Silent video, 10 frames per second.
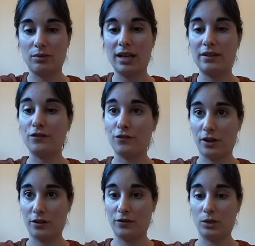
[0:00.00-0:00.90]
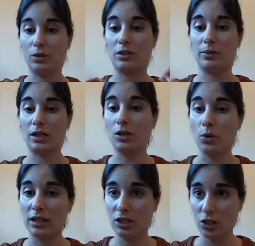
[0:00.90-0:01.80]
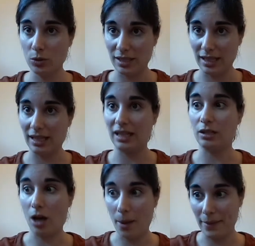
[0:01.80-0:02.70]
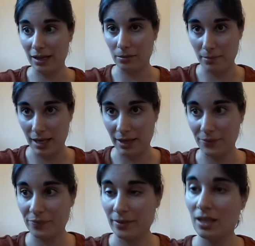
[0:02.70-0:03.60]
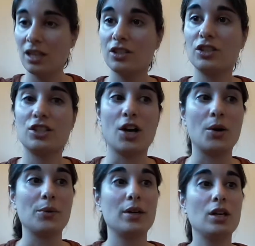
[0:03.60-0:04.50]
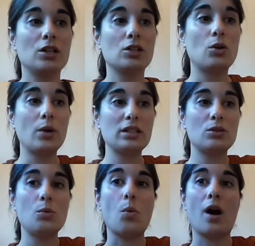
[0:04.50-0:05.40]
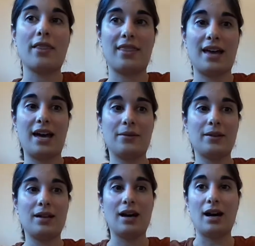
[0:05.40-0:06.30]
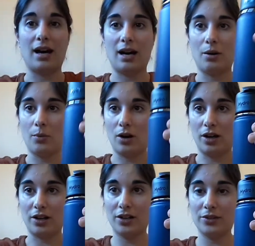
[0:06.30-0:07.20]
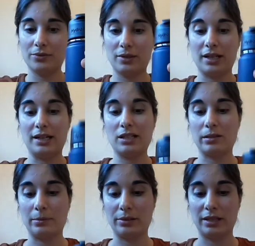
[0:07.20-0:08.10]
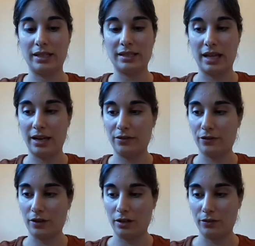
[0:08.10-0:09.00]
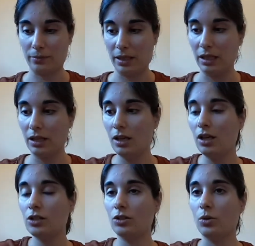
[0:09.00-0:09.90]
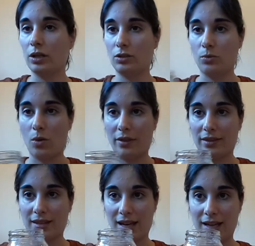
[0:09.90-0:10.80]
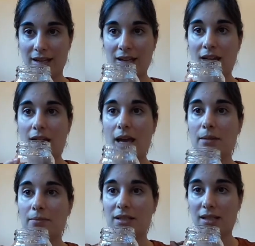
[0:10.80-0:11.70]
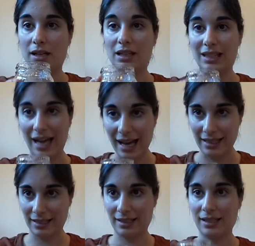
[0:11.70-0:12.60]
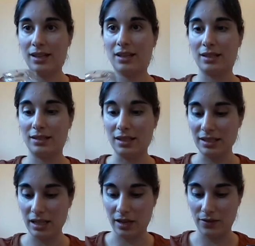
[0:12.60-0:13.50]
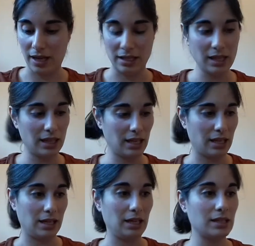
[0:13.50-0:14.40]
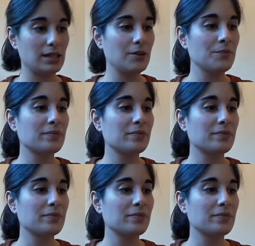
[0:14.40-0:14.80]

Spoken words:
right in front of you because we are going to use it in about a minute. So you're going to want that hot water, okay? So I'm going to place that in front of me. You're going to want that empty glass that doesn't have anything in it